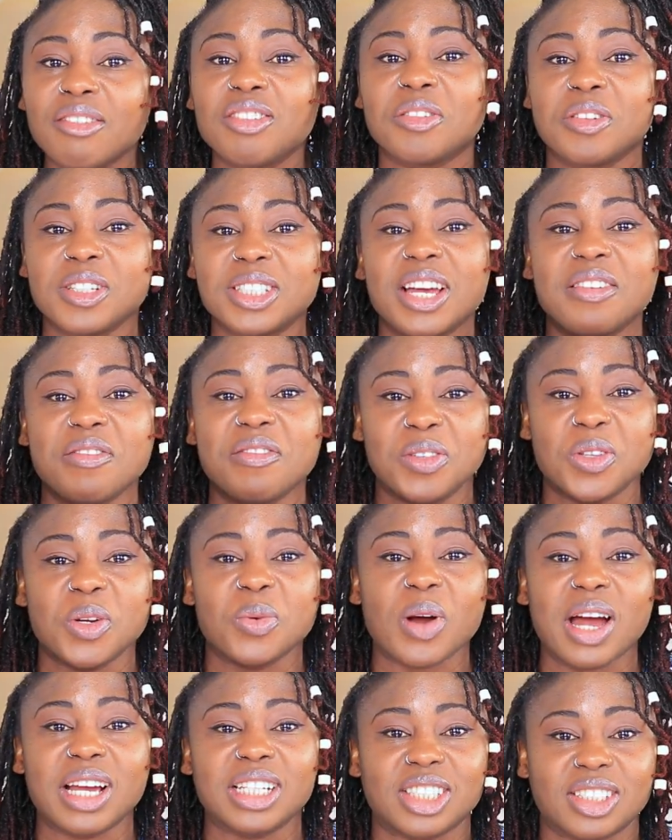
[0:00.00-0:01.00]
have a recent
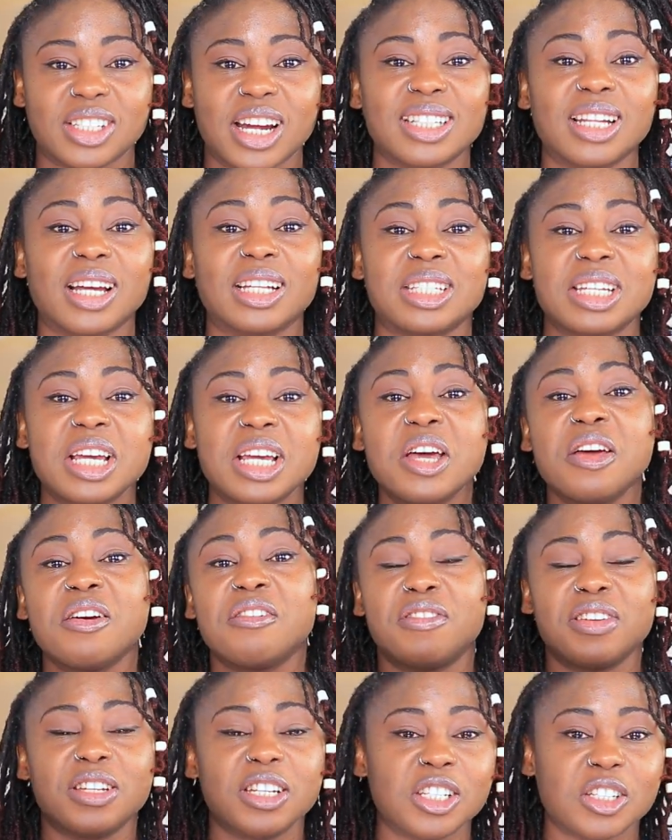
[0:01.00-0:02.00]
video where I tried that
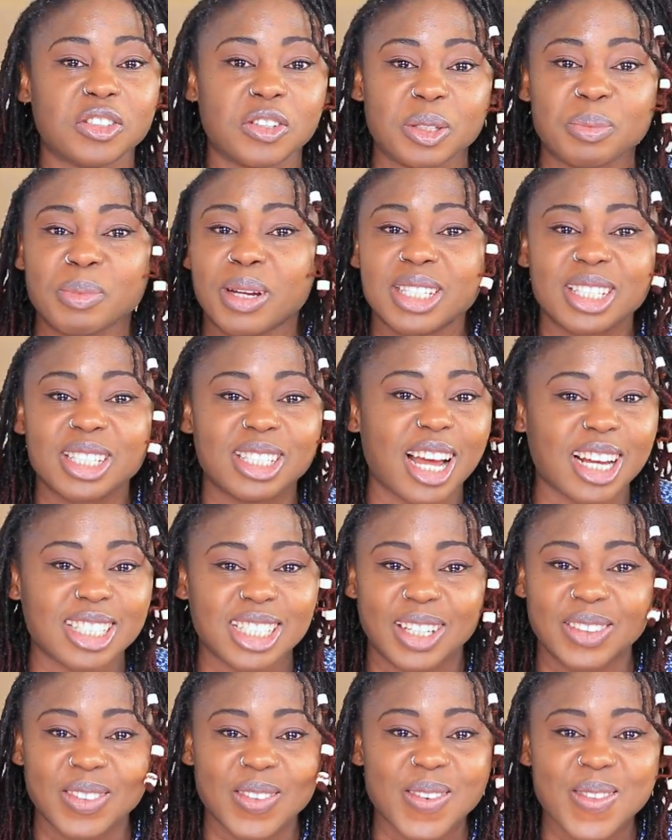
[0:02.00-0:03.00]
Finnish Christmas
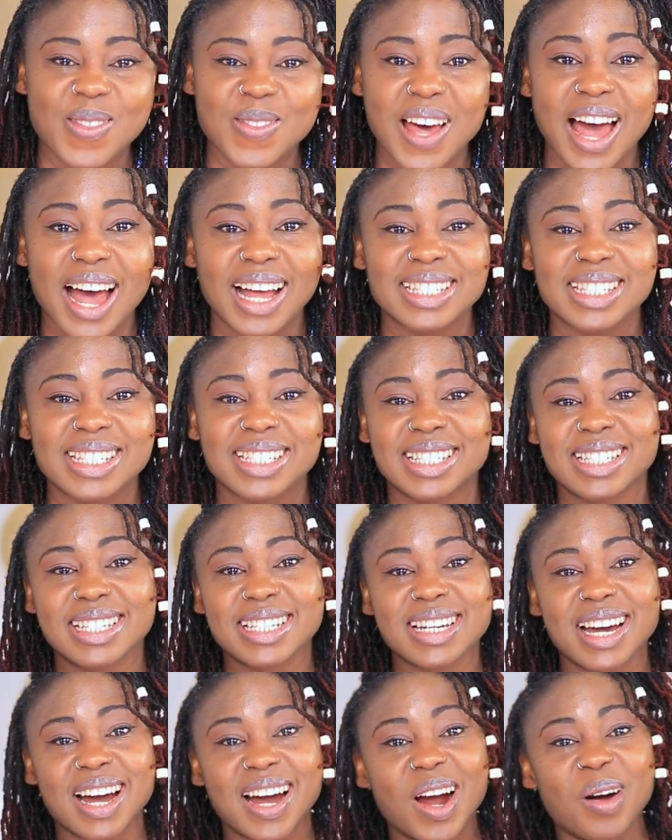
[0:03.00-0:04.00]
snacks and all that.
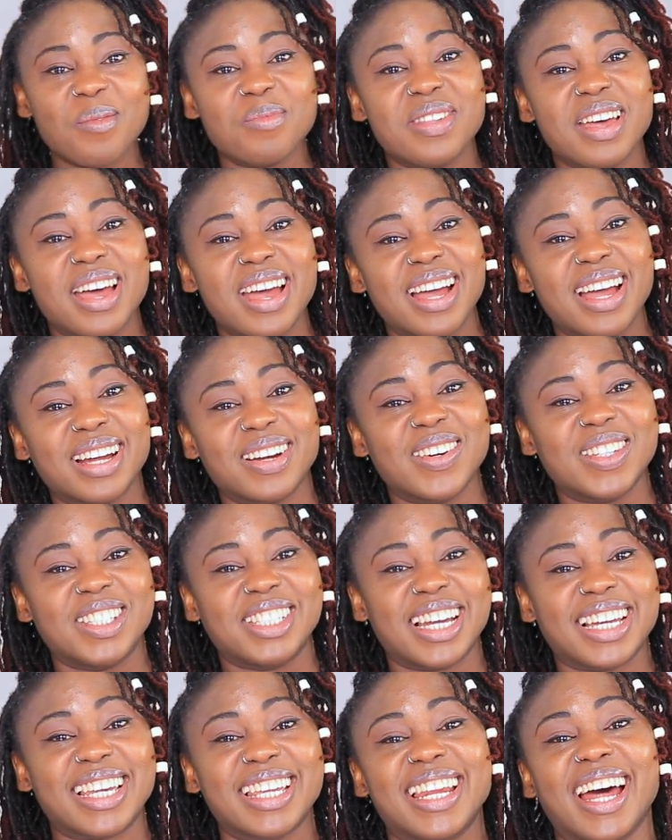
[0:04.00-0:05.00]
Up there, go
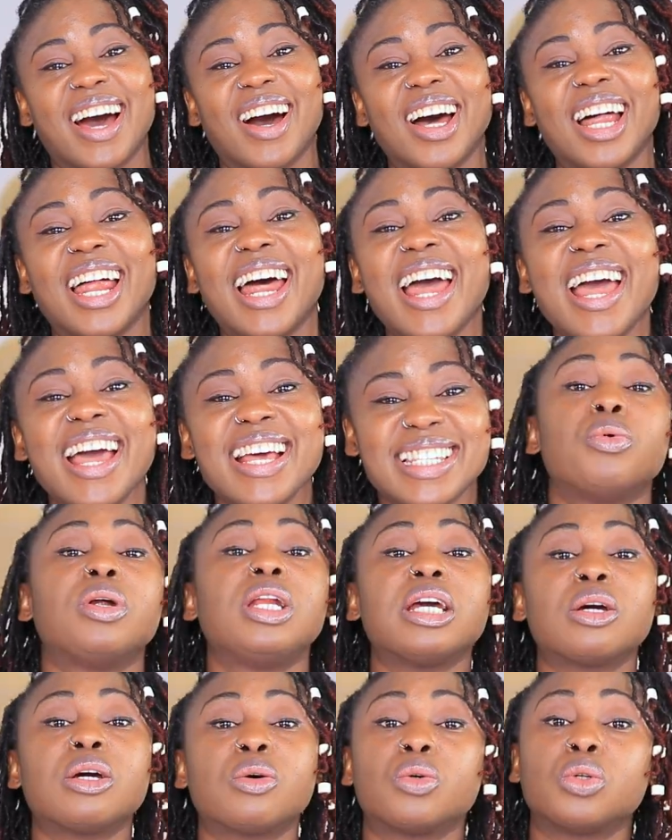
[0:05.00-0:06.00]
check it out.
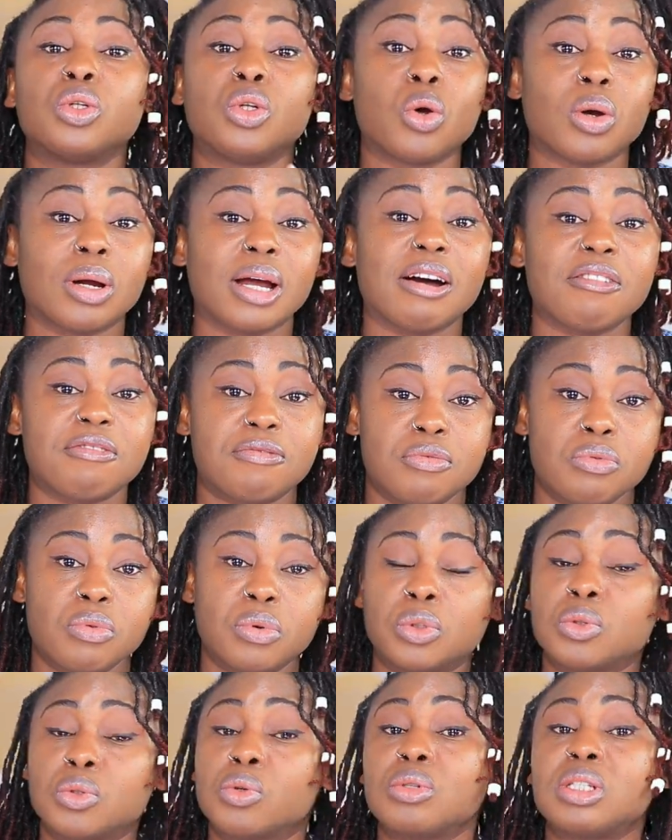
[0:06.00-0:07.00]
Really good local
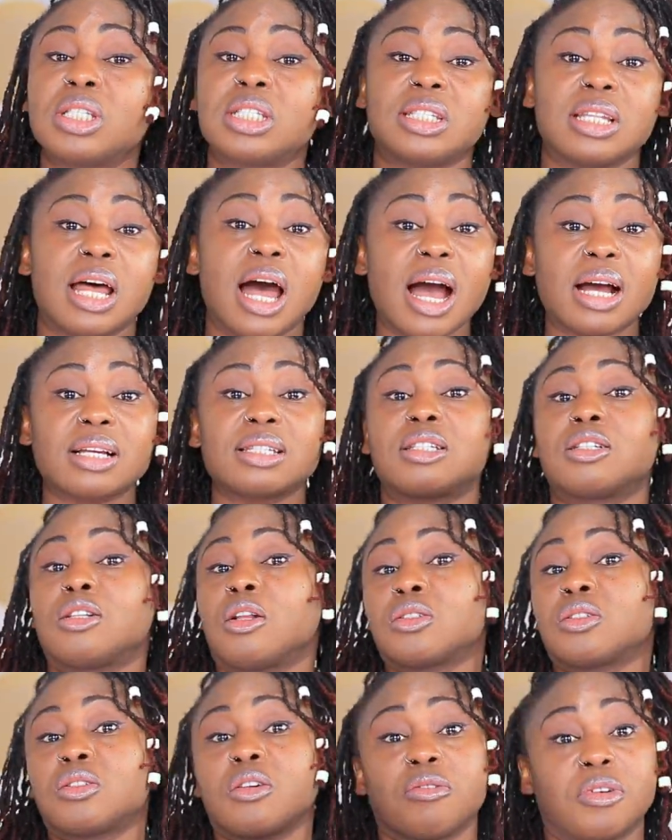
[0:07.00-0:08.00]
food, good snacks,
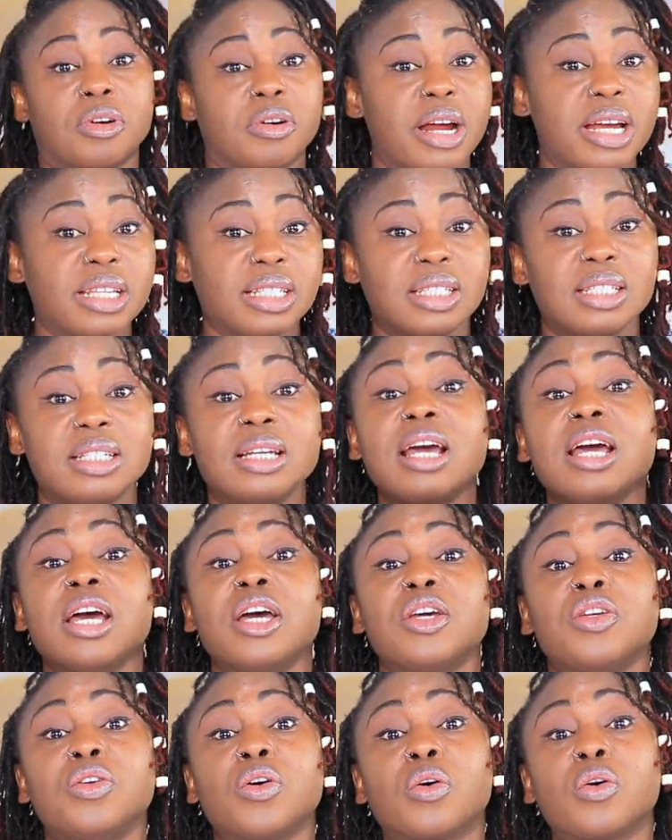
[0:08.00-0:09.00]
lots of variety.
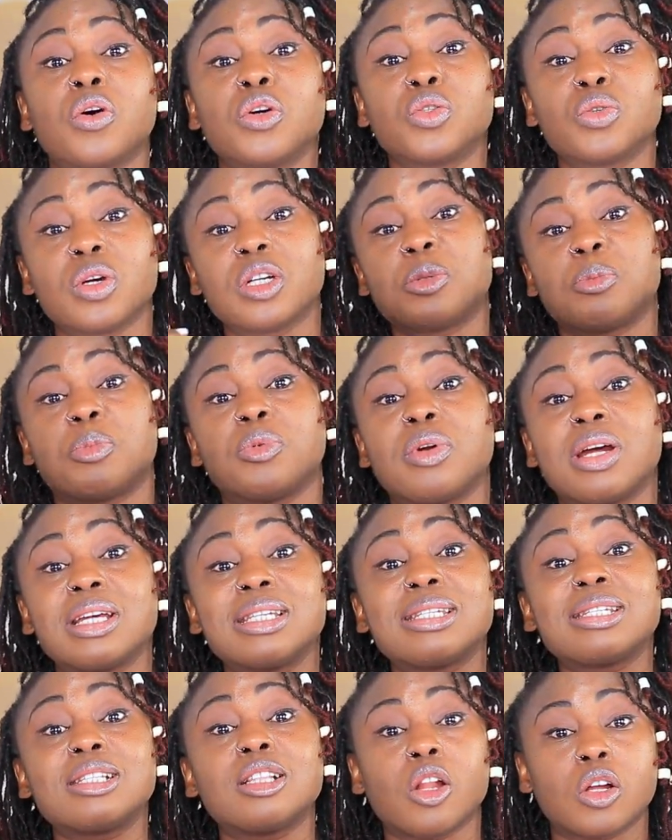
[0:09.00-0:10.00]
You're going to
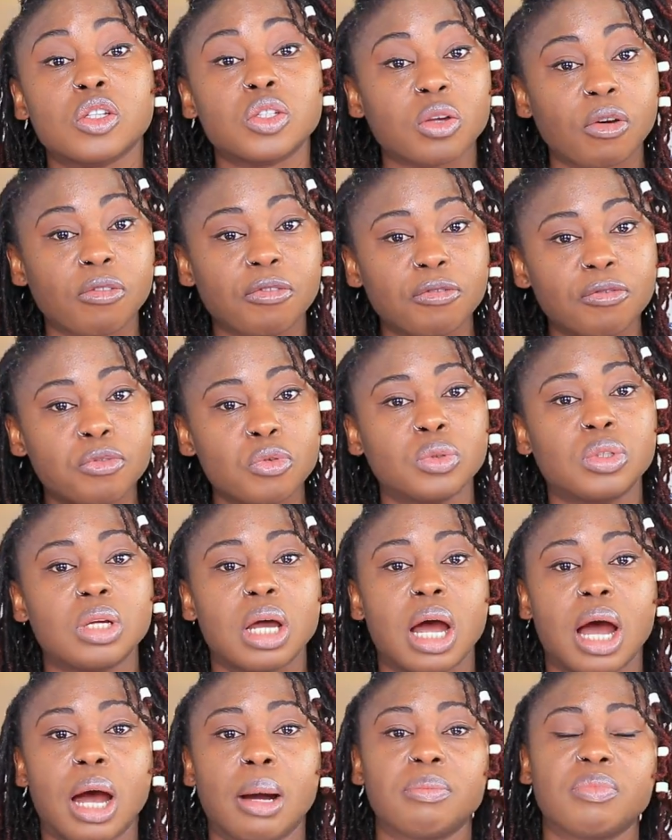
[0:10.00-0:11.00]
experience lots of food